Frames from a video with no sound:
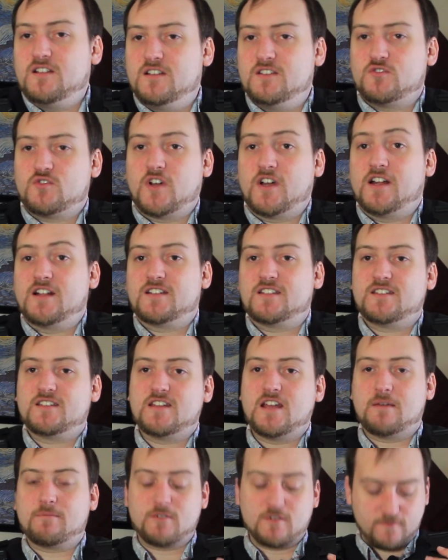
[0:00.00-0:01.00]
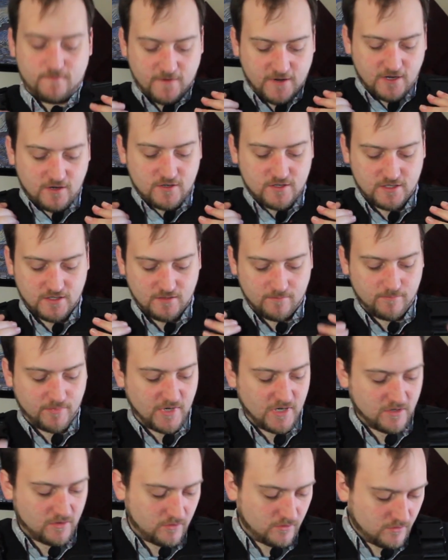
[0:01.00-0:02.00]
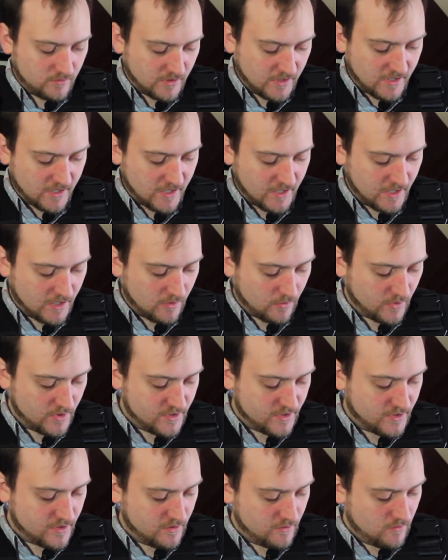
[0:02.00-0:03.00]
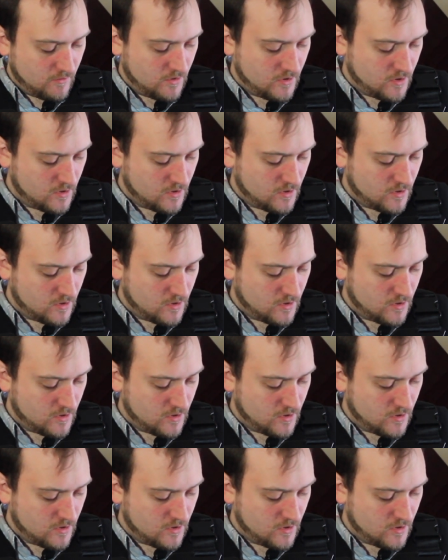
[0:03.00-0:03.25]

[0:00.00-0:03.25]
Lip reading: Try not to snap your fingers in the buckle like I always do.